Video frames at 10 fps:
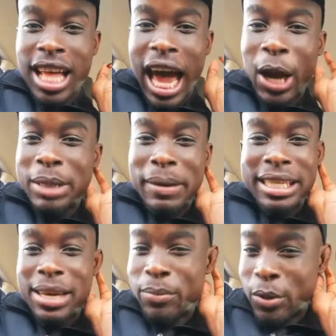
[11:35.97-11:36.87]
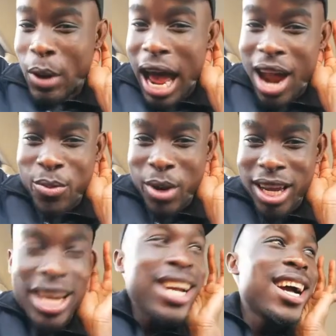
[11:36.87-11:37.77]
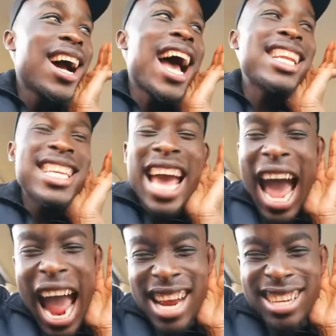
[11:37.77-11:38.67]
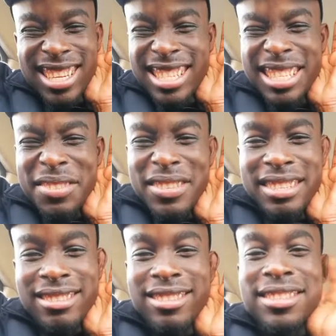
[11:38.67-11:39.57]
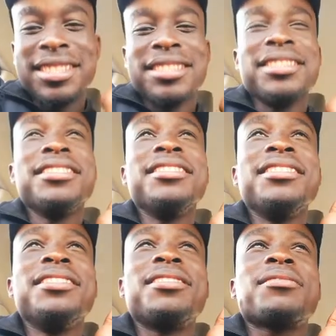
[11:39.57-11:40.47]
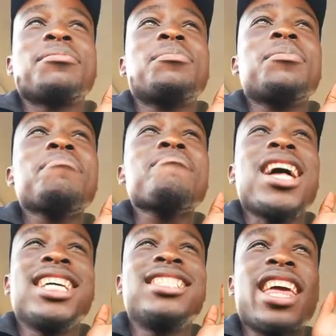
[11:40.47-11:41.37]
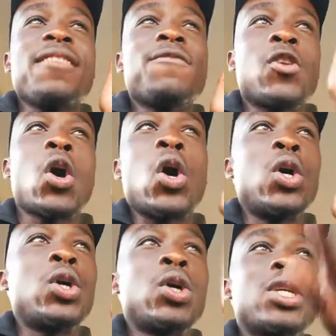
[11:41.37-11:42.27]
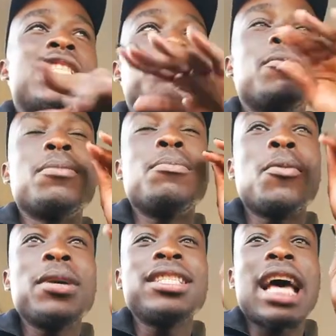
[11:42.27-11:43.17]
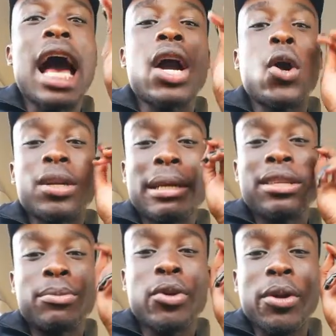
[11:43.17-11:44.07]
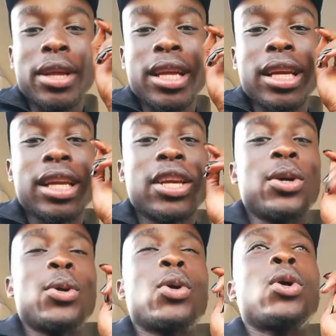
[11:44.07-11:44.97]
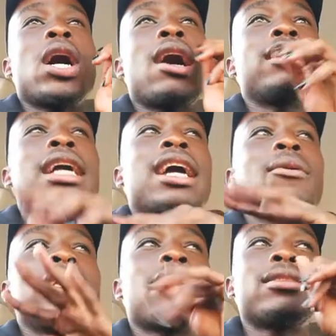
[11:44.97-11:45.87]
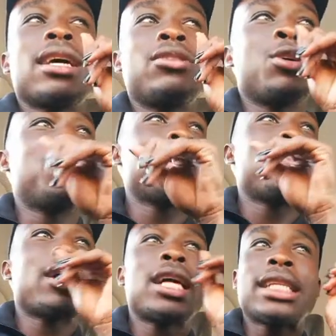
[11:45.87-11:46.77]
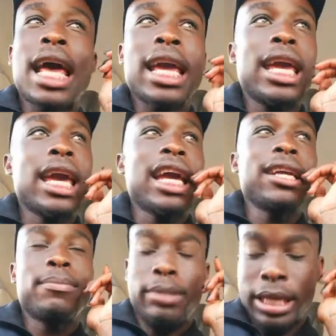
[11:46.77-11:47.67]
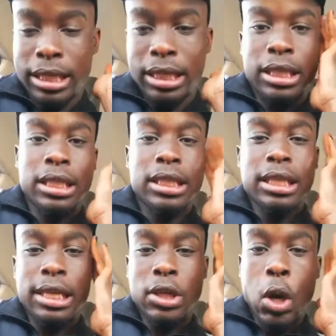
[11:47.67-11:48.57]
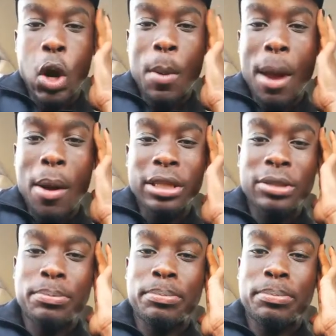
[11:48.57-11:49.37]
I got my temporary. Honey, I didn't even stay for long. Because the moment I got my temporary, you know, I went outside, told my brother, like, hey, please, let's go home. I want to